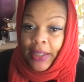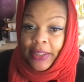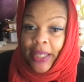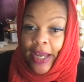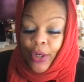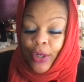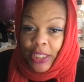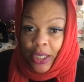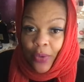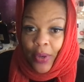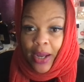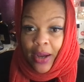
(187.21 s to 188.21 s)
a day or
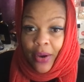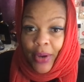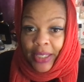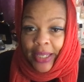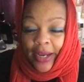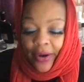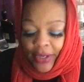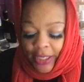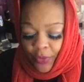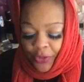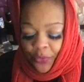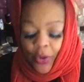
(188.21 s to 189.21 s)
so ago and layered it
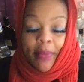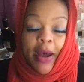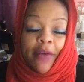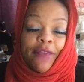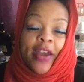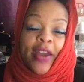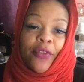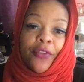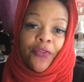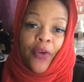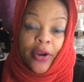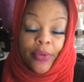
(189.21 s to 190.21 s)
with one of my favorite
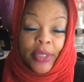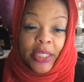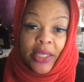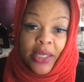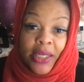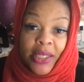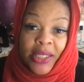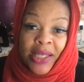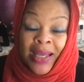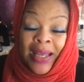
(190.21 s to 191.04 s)
fragrances